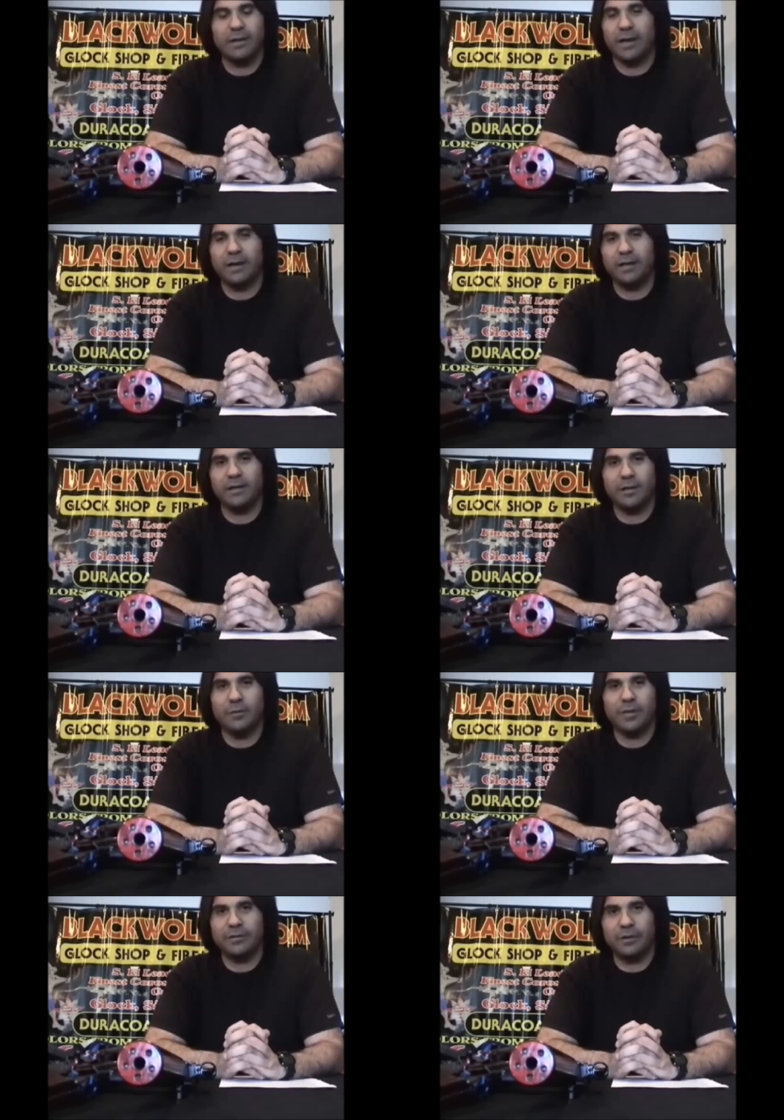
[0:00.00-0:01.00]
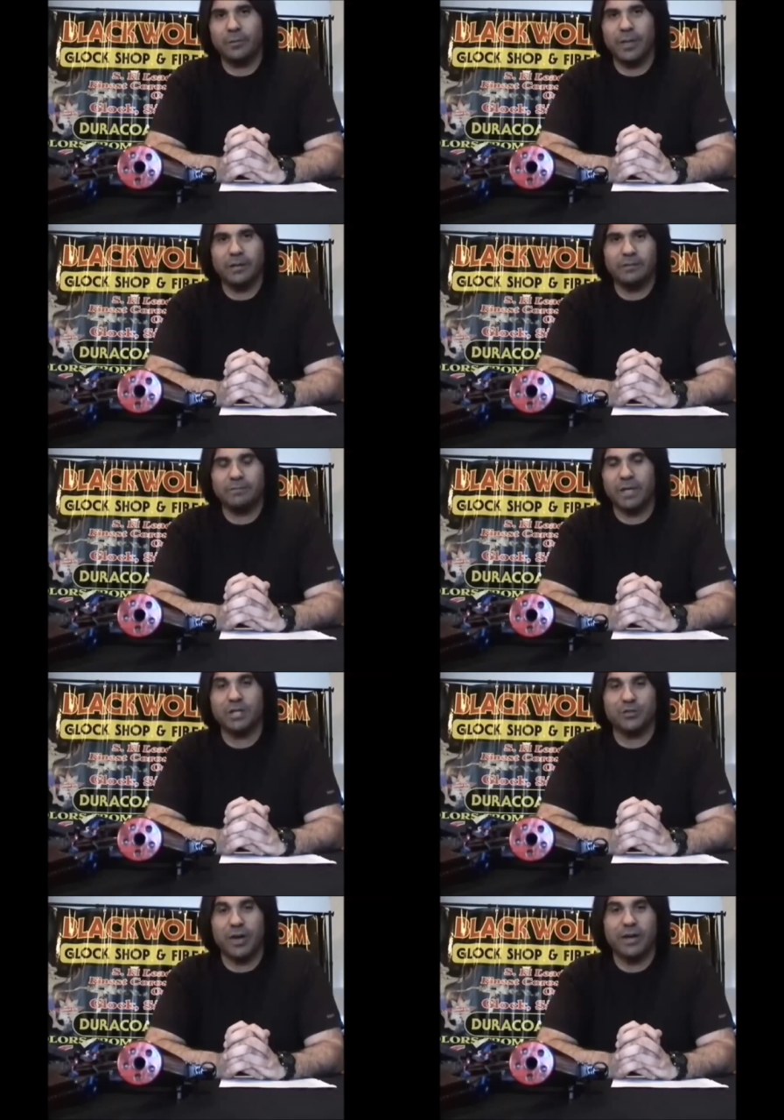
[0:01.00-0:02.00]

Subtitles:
You know what he told me? A